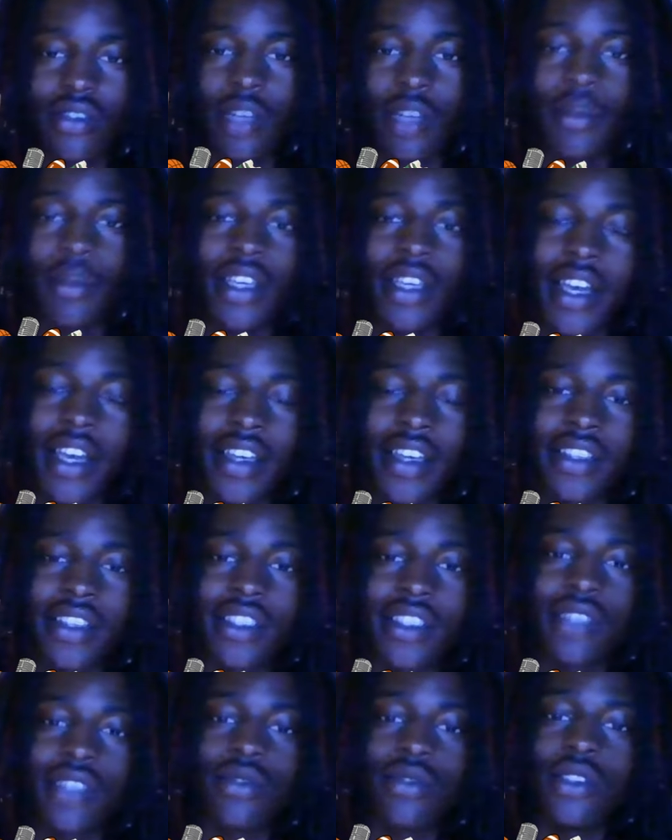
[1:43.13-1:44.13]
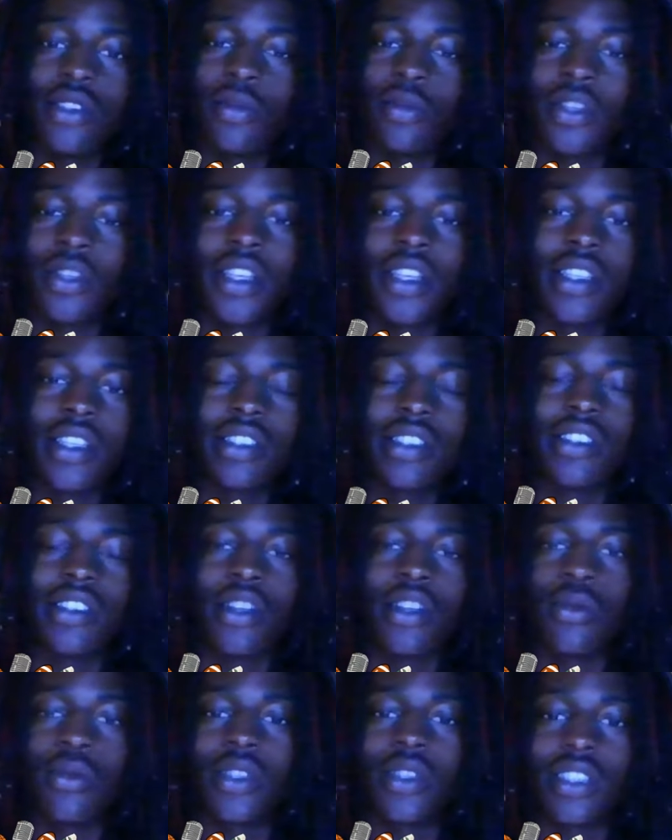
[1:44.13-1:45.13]
I mean, I guess that's when you play against
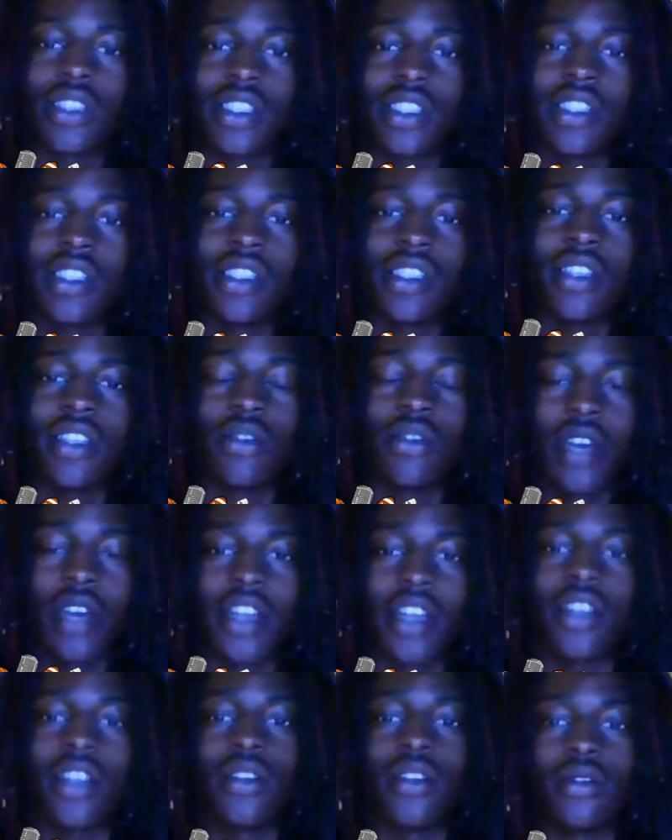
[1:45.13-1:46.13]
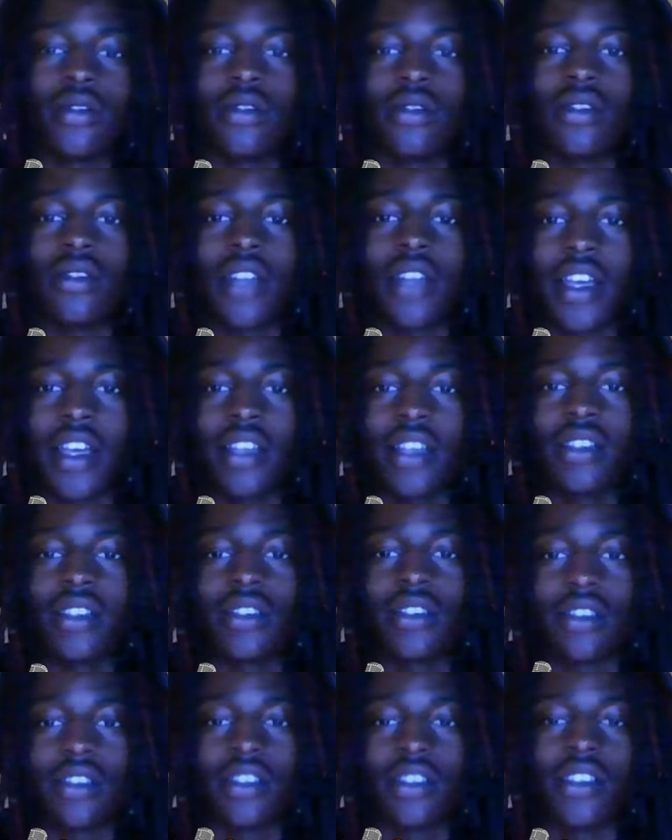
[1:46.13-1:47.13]
number one seed. You gotta go like
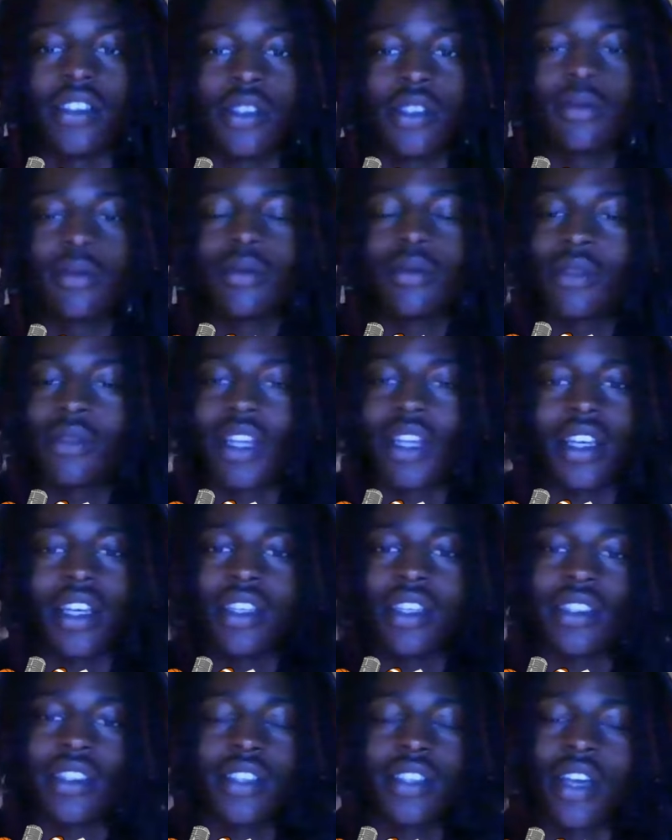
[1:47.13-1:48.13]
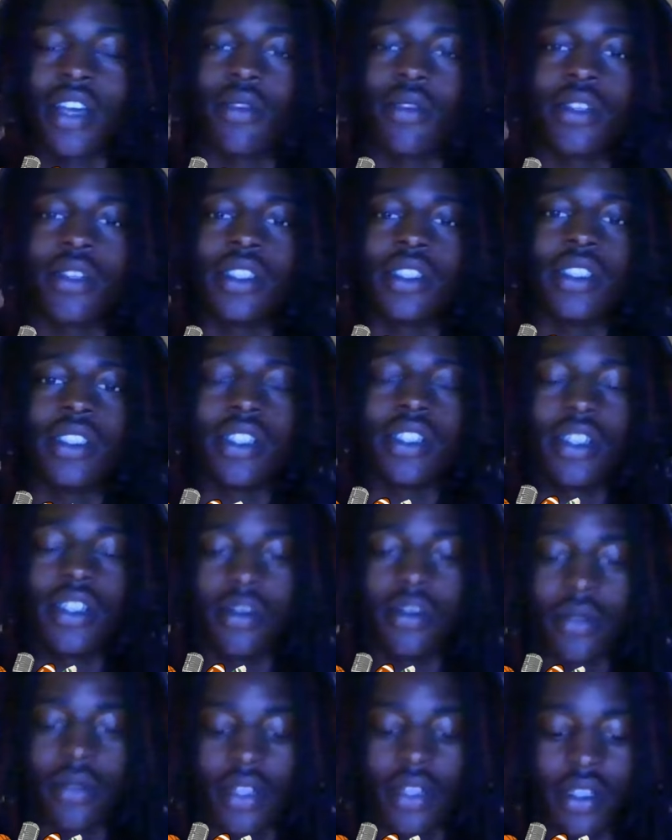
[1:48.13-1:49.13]
to them. Like it's not really good
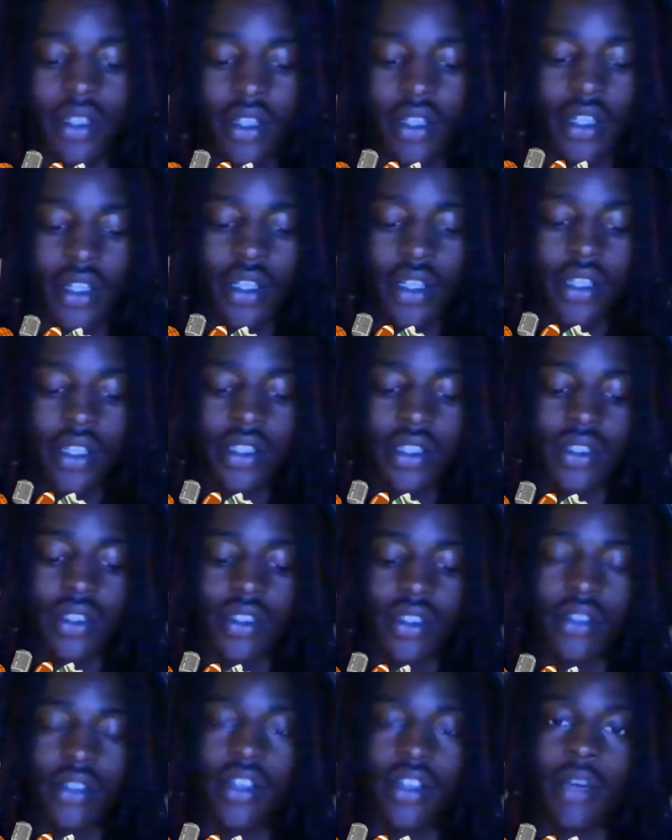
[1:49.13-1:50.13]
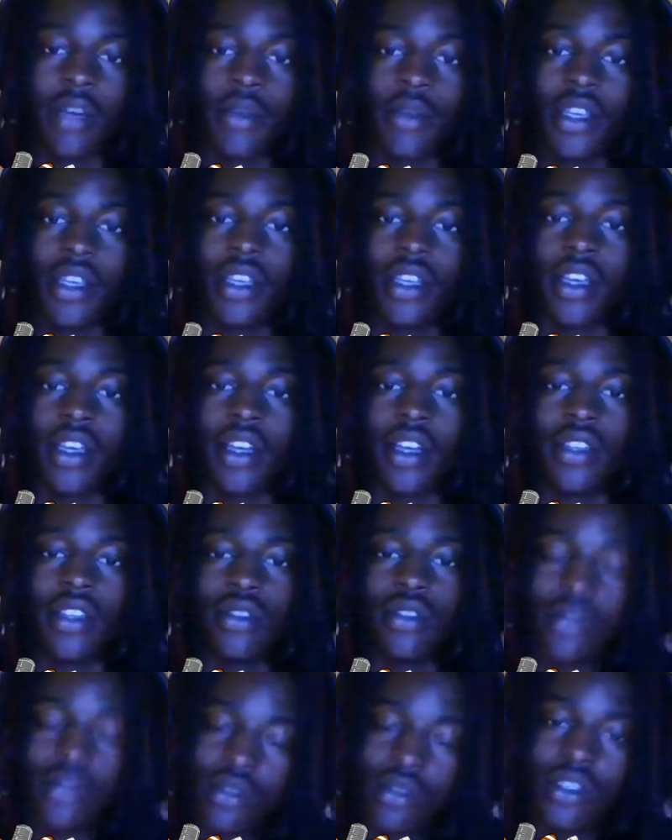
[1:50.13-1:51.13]
anyway. So I mean,
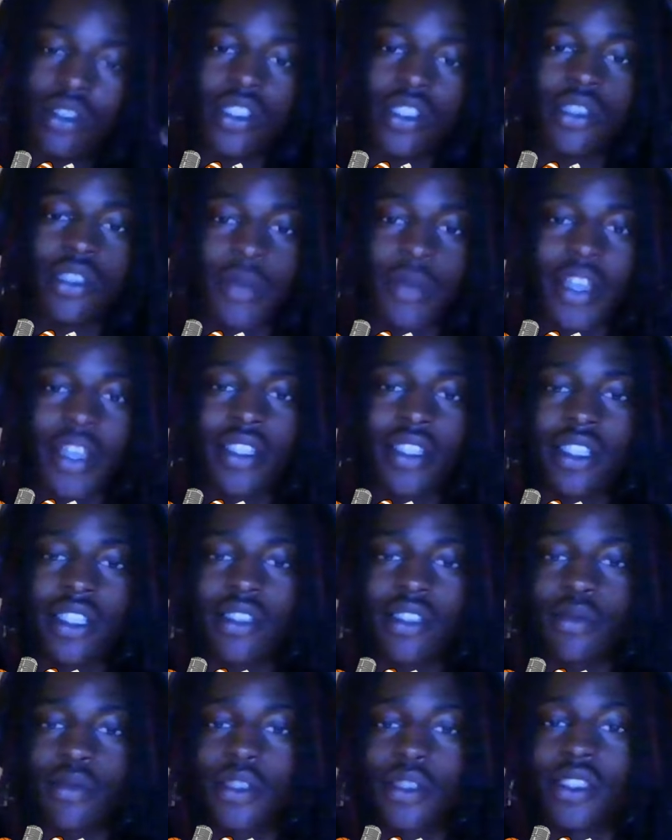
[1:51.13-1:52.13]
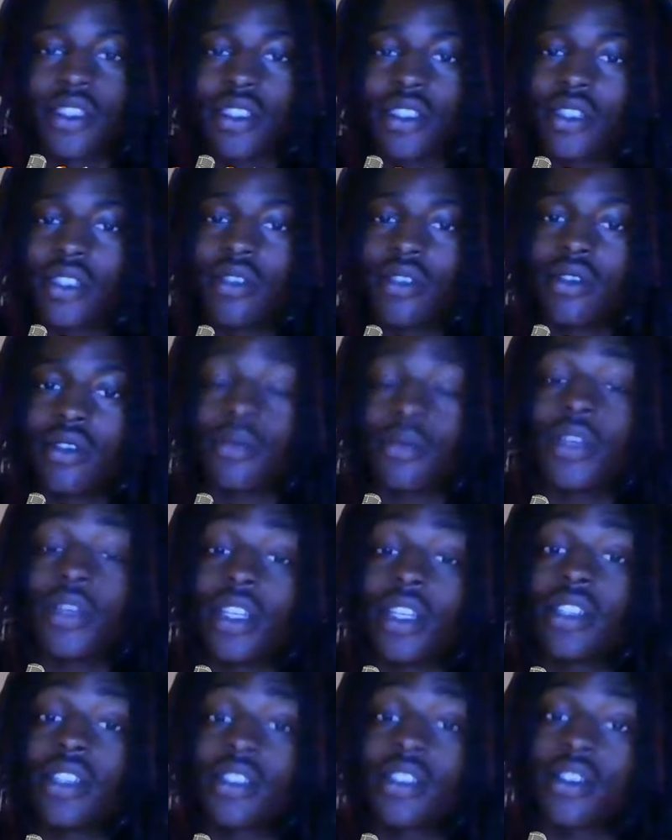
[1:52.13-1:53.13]
you should expect this, but you know the
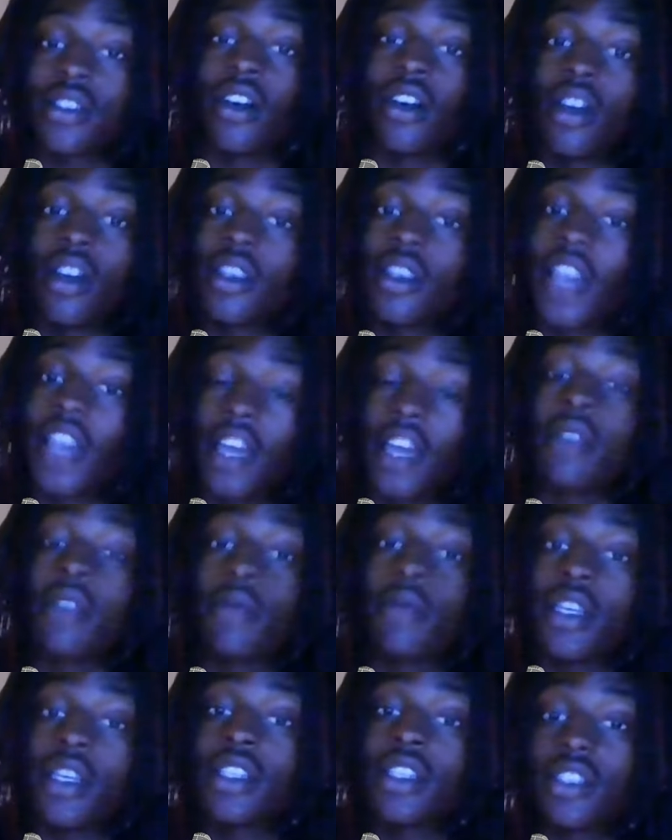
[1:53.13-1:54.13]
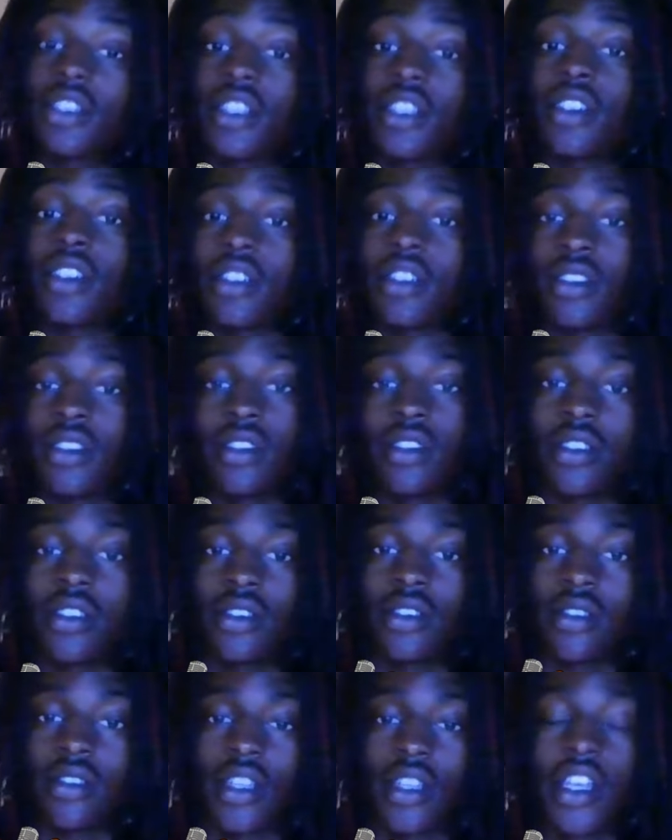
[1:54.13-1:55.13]
Pelicans are kind of being cheated, you
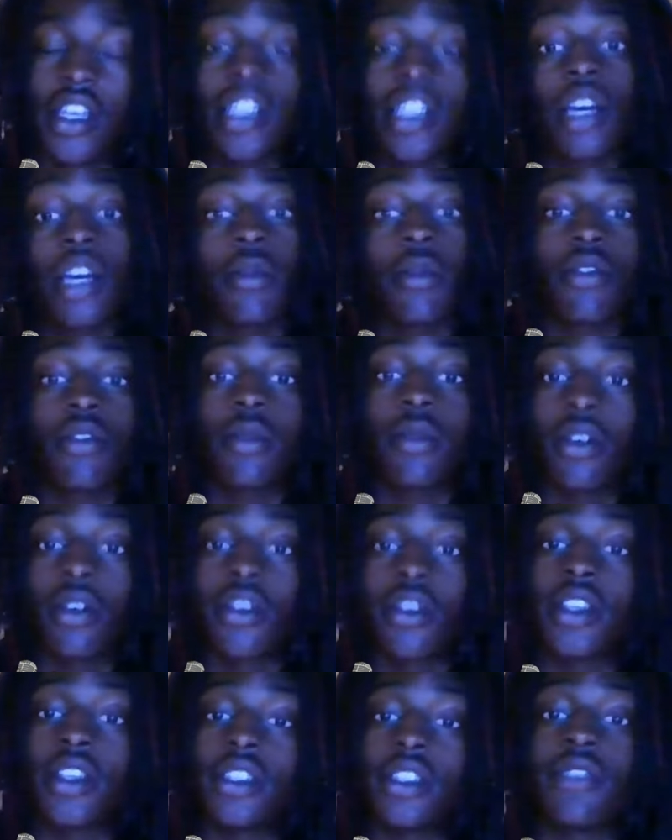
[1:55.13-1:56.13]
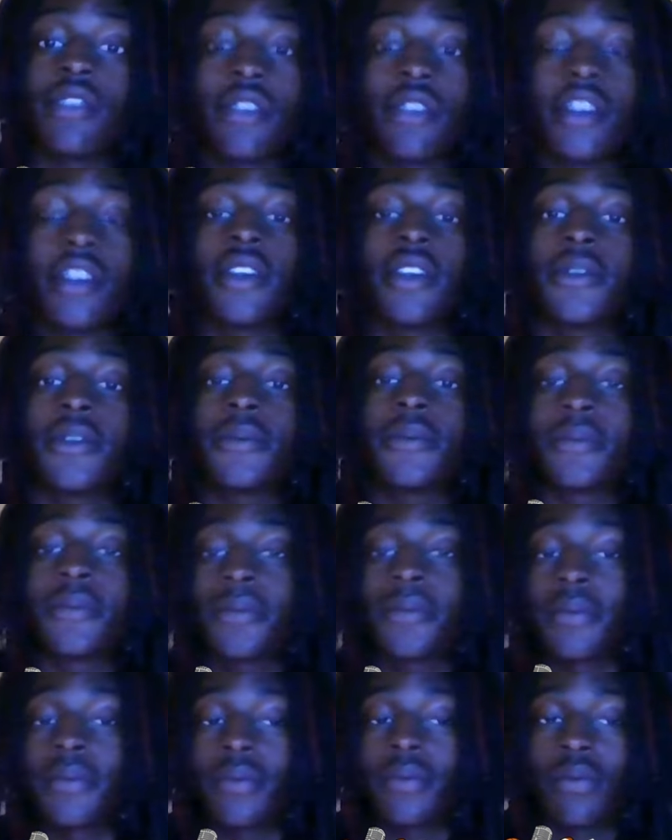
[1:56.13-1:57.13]
know? and that's coming from an OKC
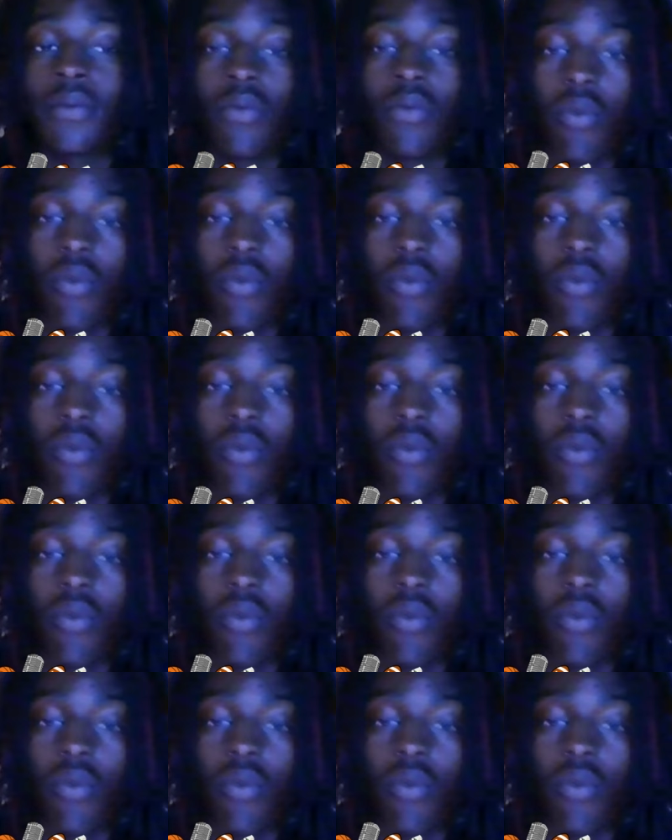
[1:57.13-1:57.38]
fan.